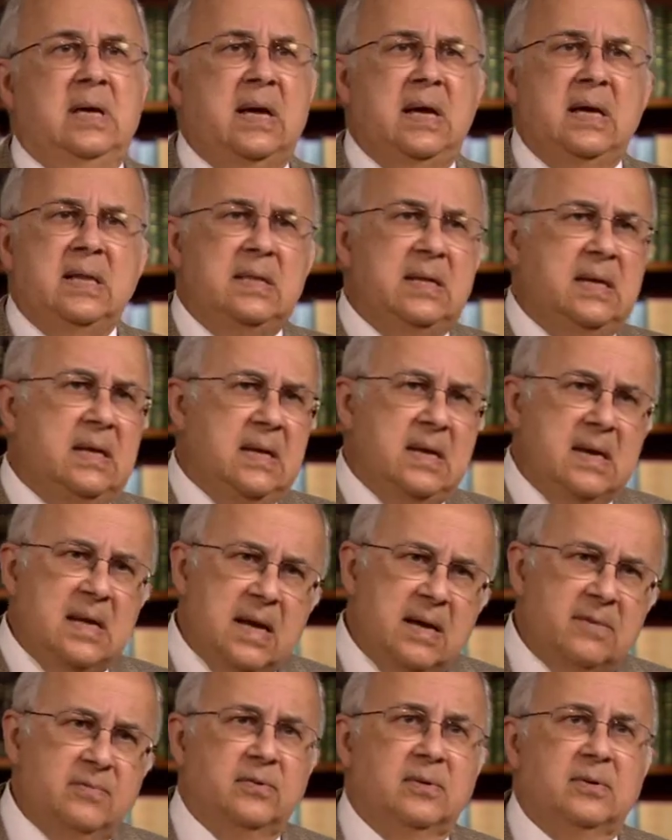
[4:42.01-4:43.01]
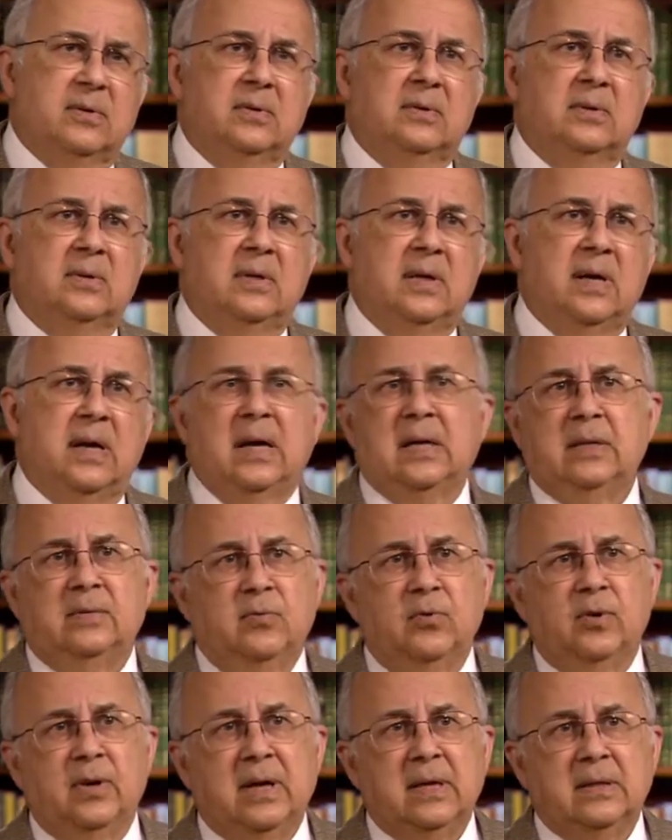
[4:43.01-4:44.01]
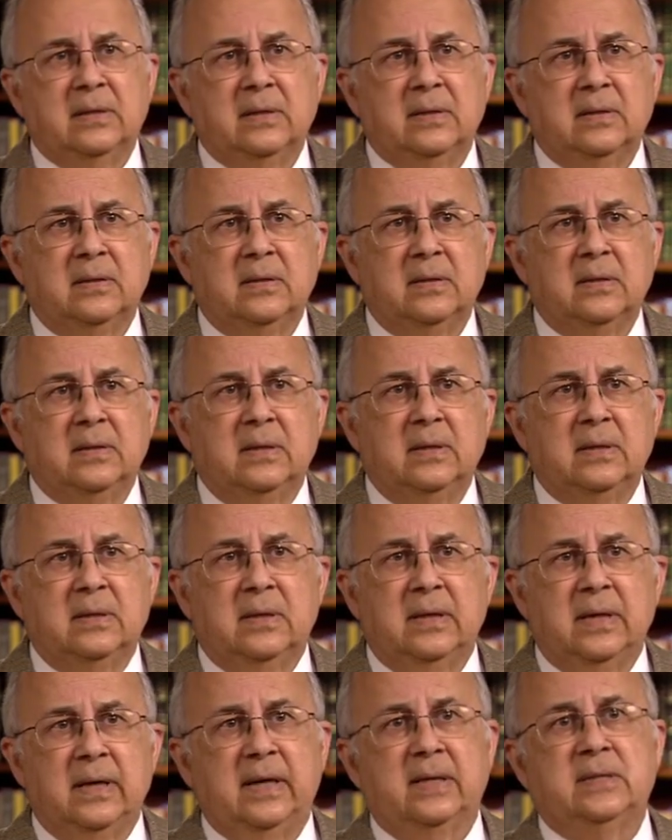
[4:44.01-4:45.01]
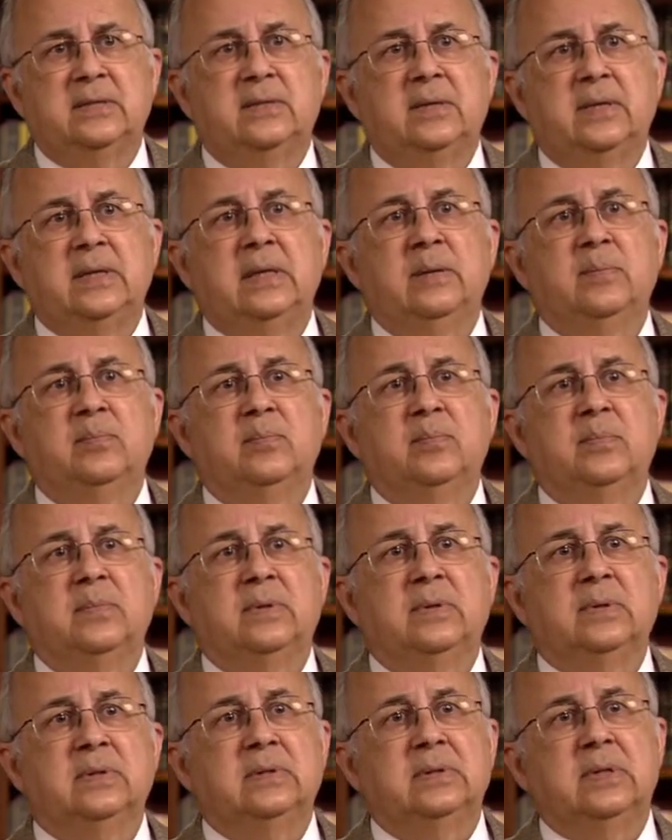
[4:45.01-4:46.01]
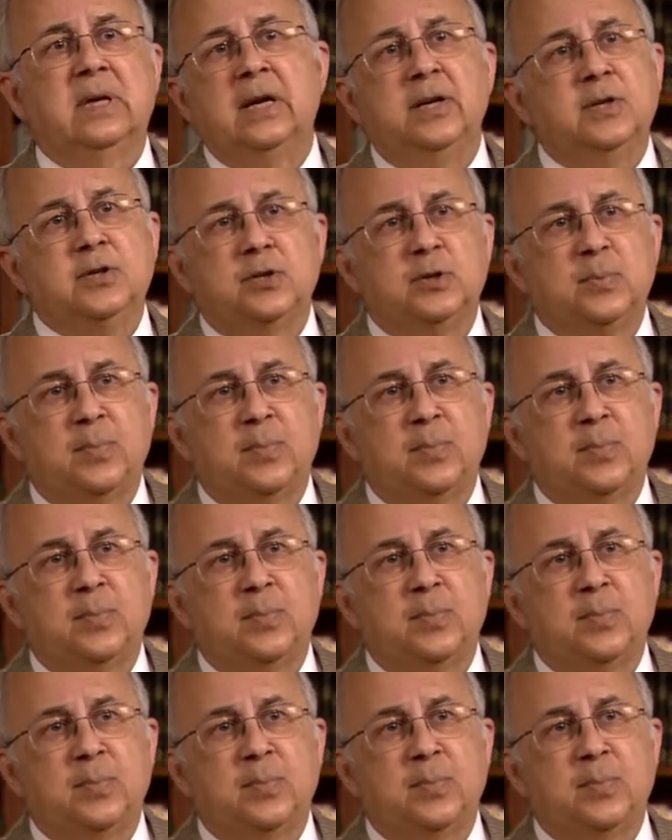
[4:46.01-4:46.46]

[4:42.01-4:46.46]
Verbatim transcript: and he never advocated extreme religious